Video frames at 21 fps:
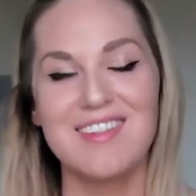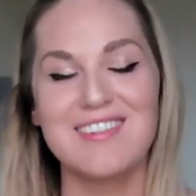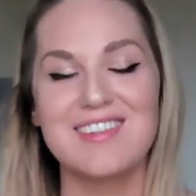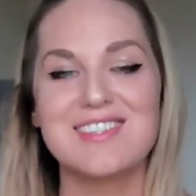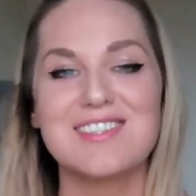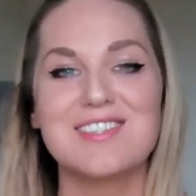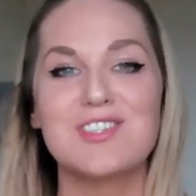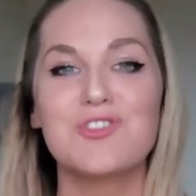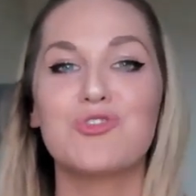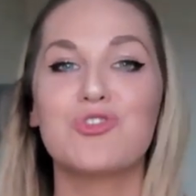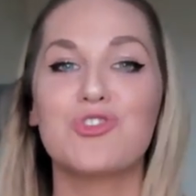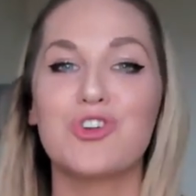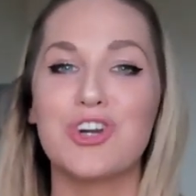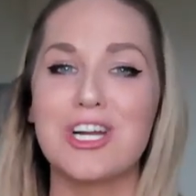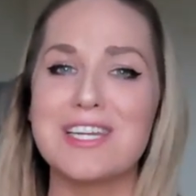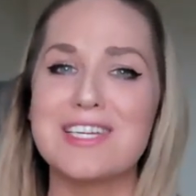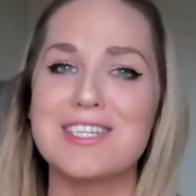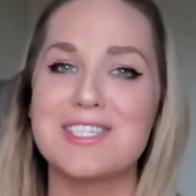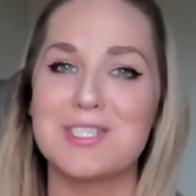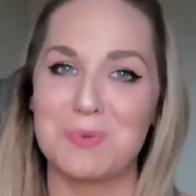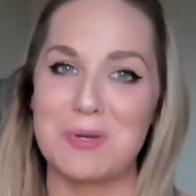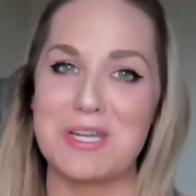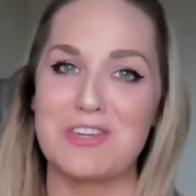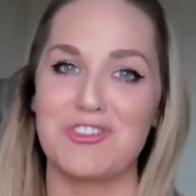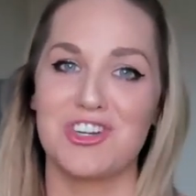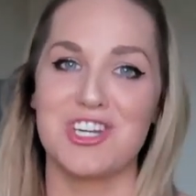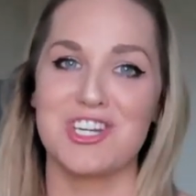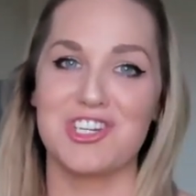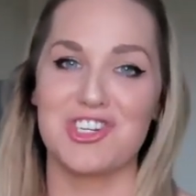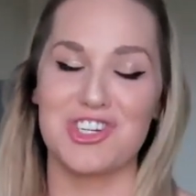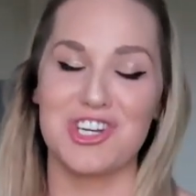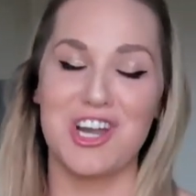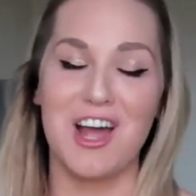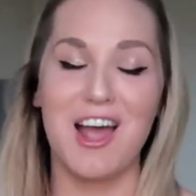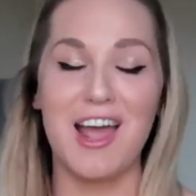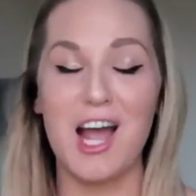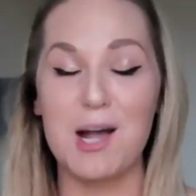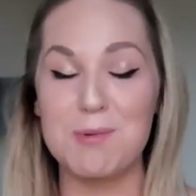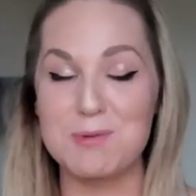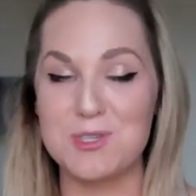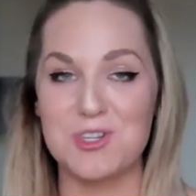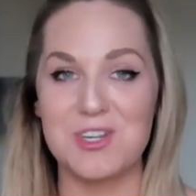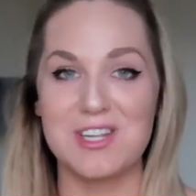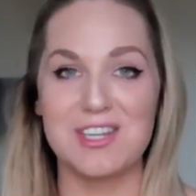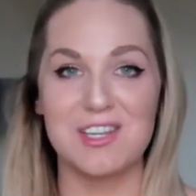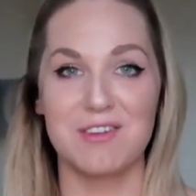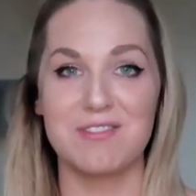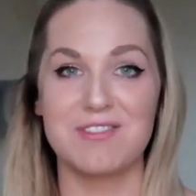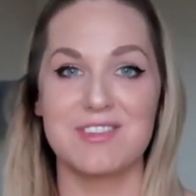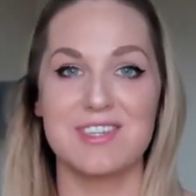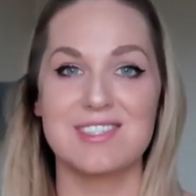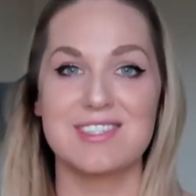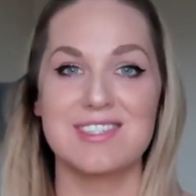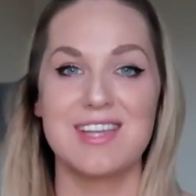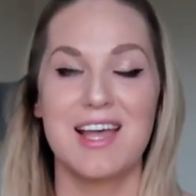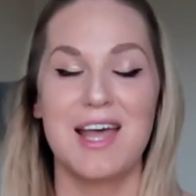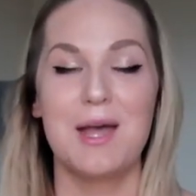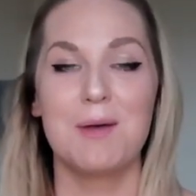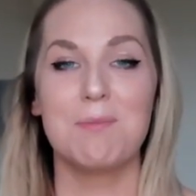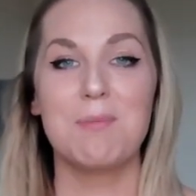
This is a really sweet tradition. I absolutely love this.